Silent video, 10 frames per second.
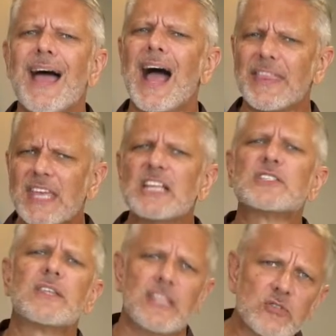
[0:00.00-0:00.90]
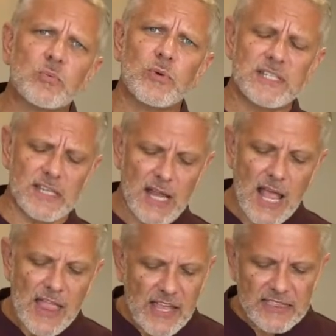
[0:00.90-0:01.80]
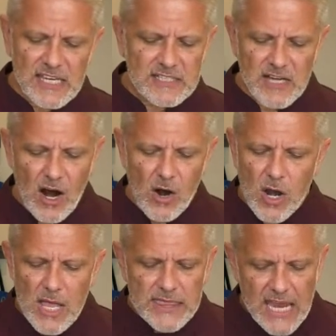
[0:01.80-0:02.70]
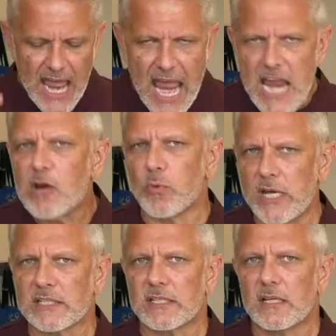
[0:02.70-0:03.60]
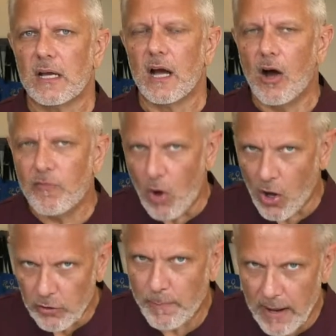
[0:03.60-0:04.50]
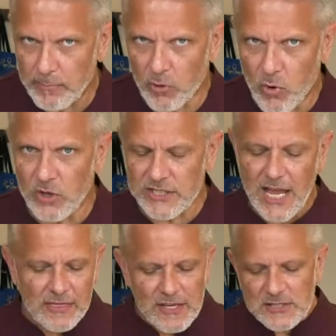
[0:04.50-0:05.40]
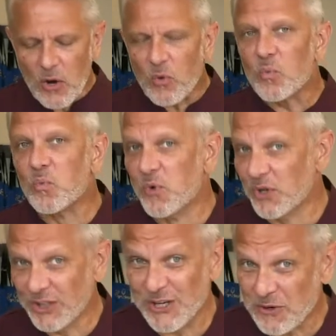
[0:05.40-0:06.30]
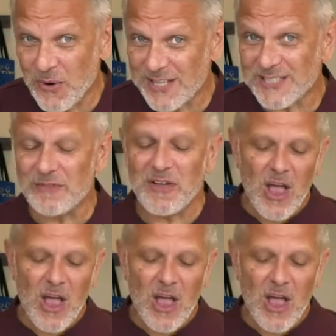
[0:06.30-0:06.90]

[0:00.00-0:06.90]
I think it's this reason that these are the angriest of all the peppercorns. These are really aggressive.